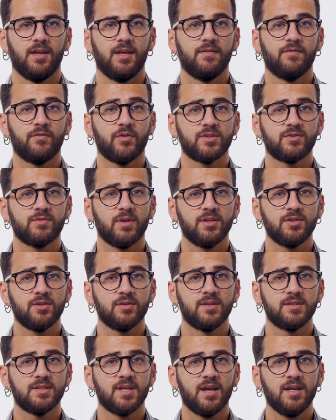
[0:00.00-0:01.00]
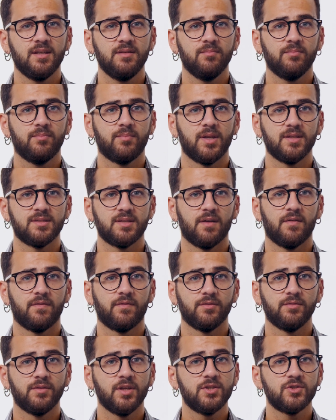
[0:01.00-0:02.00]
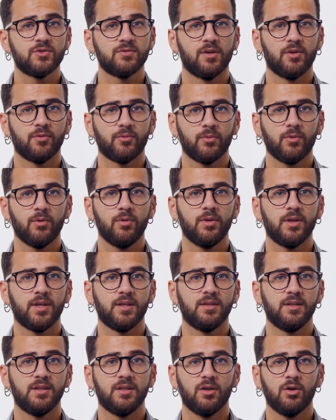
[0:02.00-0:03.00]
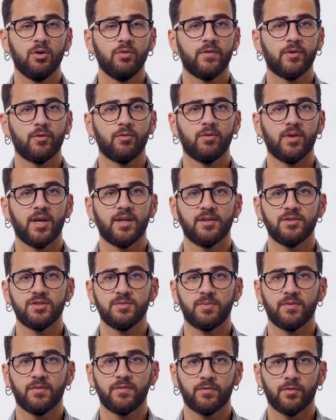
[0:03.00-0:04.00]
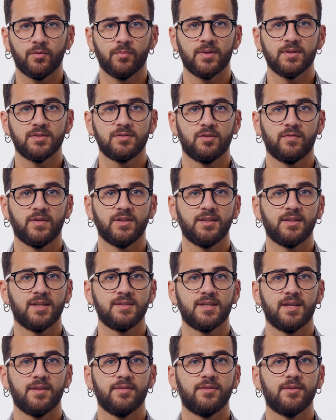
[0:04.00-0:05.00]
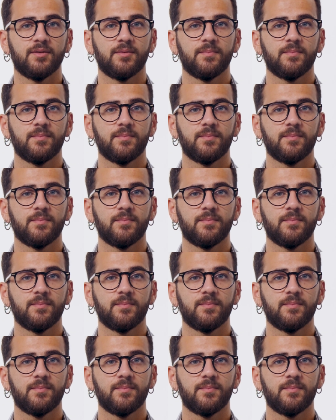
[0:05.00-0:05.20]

Infrastructure design plays a foundational role in the overall energy performance of a data center.